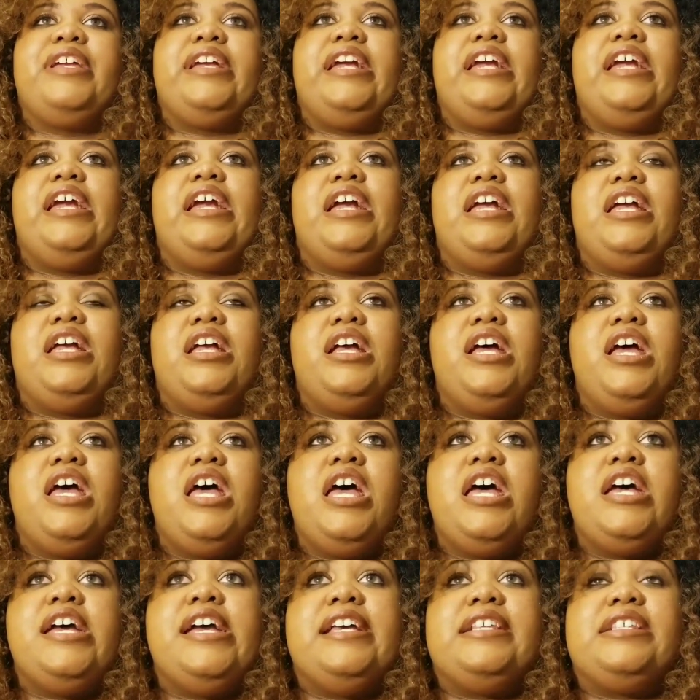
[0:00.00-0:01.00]
And
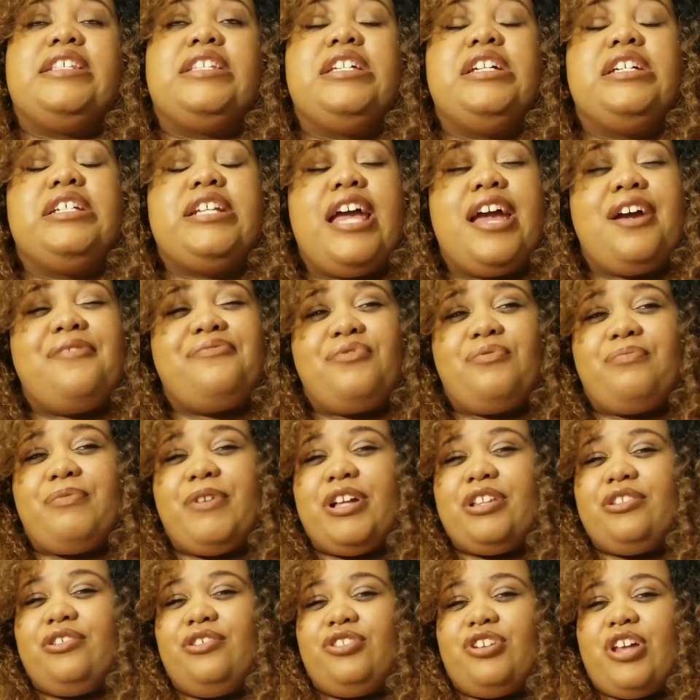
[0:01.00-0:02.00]
it's good to have your
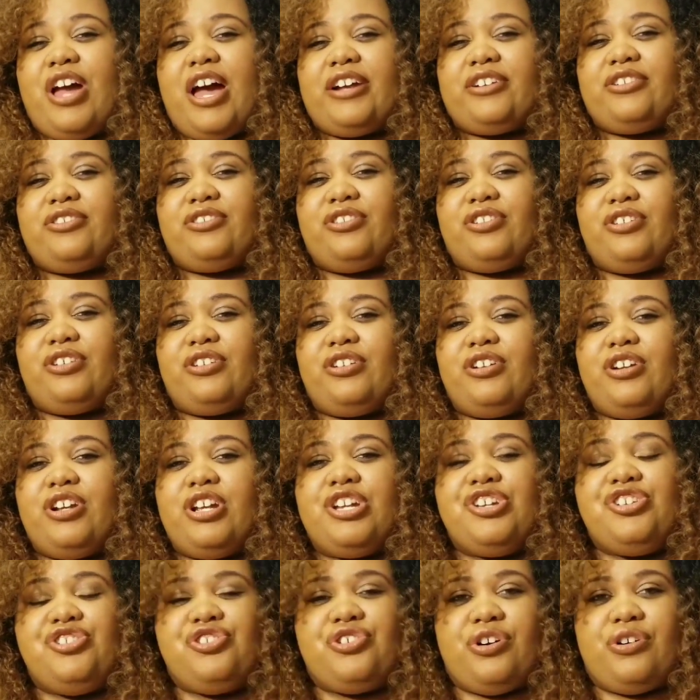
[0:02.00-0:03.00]
regular doctor,
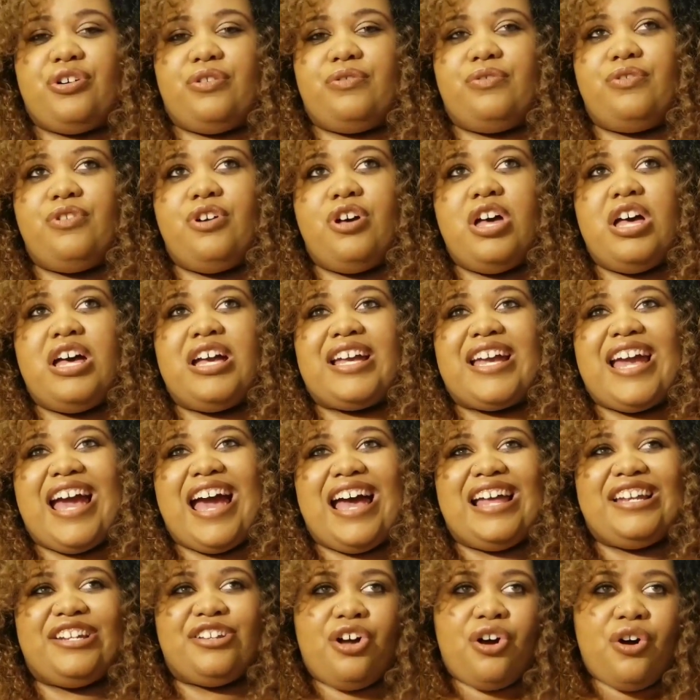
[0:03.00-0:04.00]
you know,
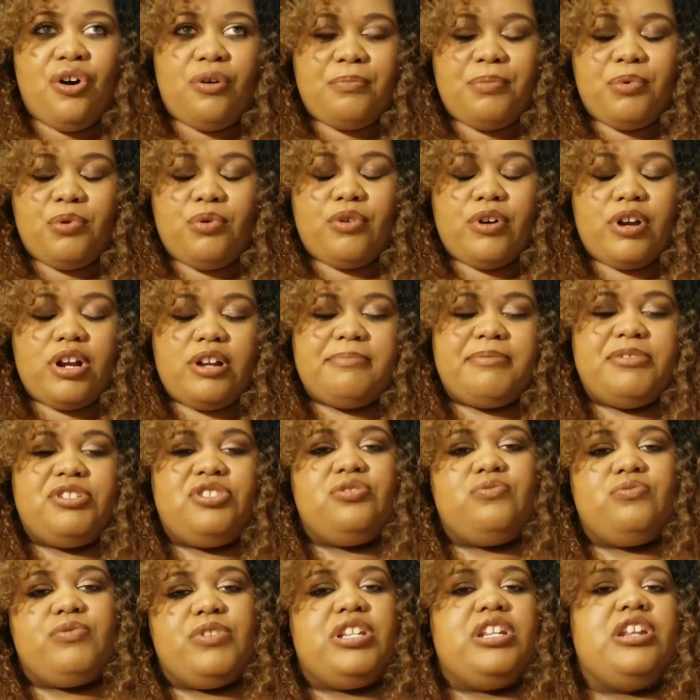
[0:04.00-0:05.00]
kind of on board,
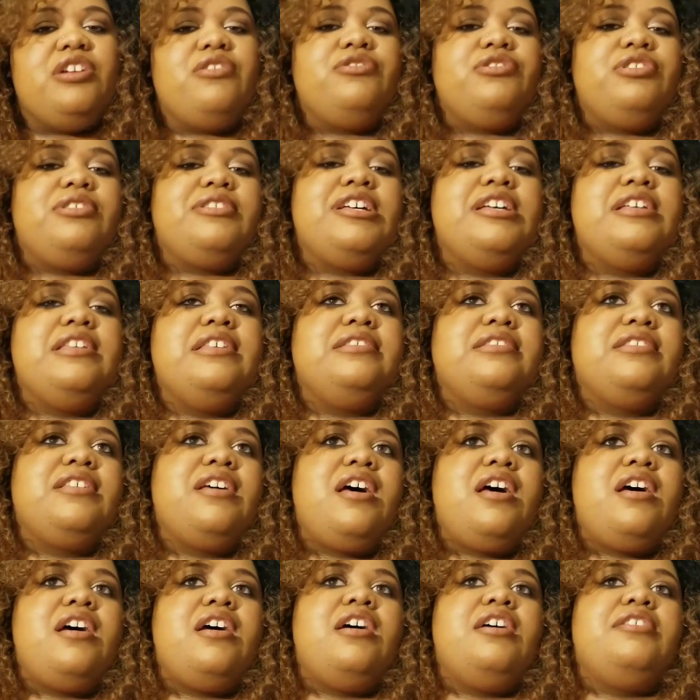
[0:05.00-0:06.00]
but you really don't, because
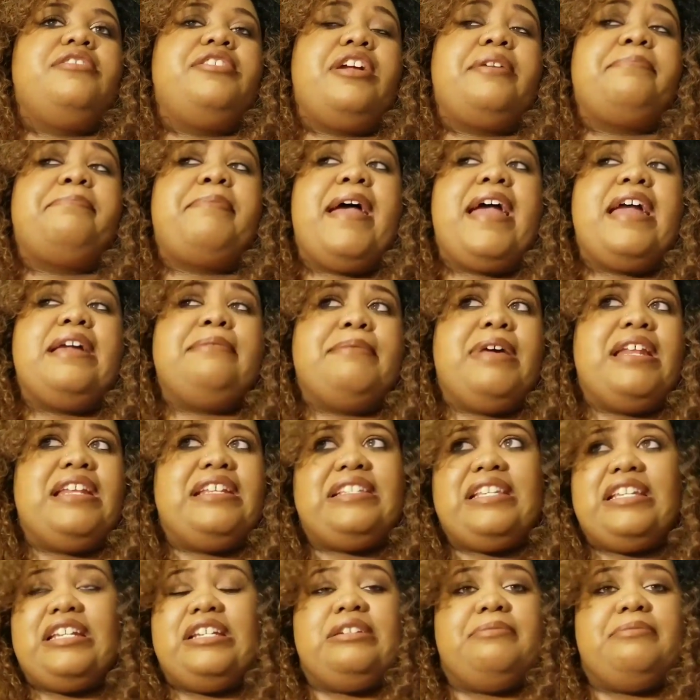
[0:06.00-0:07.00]
their pain
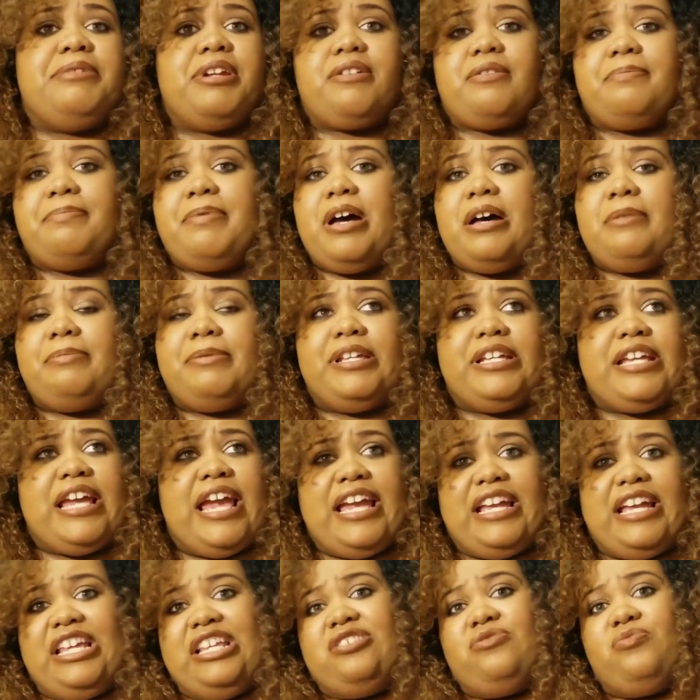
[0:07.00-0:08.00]
medicine in the Dominican
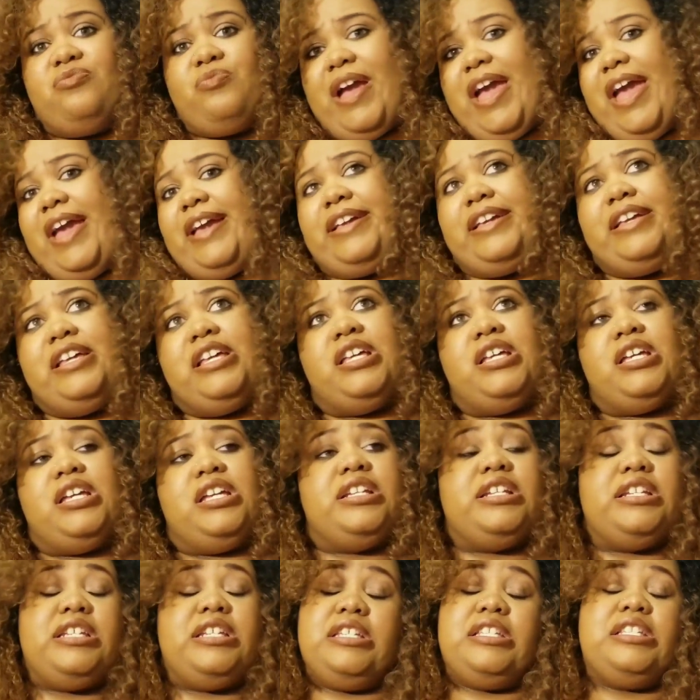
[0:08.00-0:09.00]
Republic is whack.
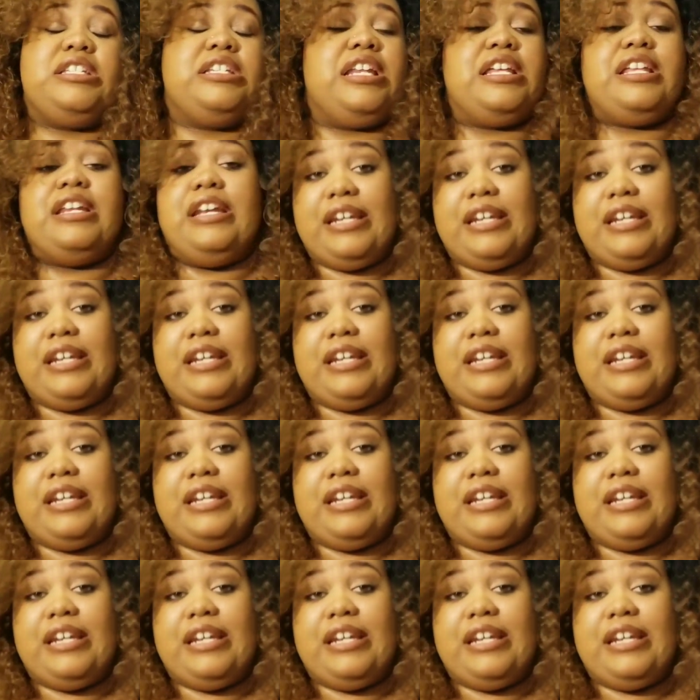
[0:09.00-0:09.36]
It's